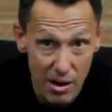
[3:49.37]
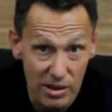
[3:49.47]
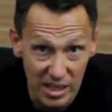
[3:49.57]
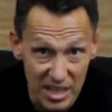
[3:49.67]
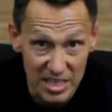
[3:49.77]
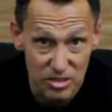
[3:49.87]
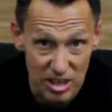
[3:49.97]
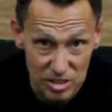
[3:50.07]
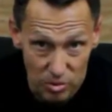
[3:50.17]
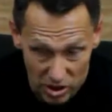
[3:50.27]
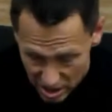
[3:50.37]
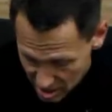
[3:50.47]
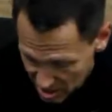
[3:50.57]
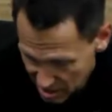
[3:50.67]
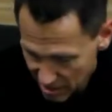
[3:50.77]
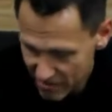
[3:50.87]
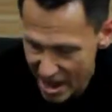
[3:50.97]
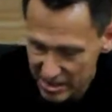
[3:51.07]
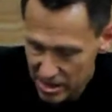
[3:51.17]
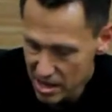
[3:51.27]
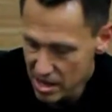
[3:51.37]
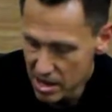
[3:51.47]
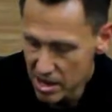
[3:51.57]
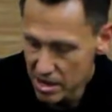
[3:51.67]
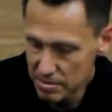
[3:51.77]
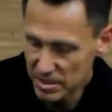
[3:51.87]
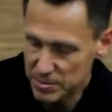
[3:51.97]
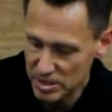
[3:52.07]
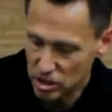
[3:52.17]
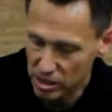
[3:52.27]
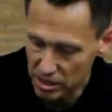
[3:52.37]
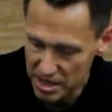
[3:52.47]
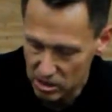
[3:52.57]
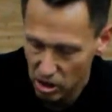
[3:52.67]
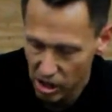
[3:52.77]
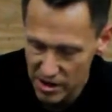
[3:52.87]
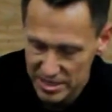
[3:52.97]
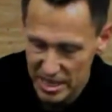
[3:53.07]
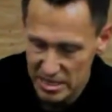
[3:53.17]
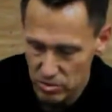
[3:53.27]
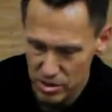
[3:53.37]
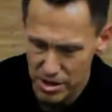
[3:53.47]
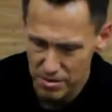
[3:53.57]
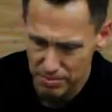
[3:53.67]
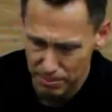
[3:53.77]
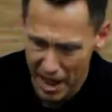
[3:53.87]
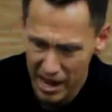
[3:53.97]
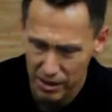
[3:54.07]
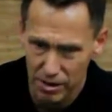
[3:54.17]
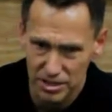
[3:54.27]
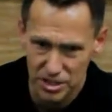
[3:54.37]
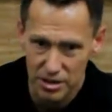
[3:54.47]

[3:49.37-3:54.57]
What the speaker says: really need to stretch more. In fact, my special girl Nicole always says, well, your back hurts, your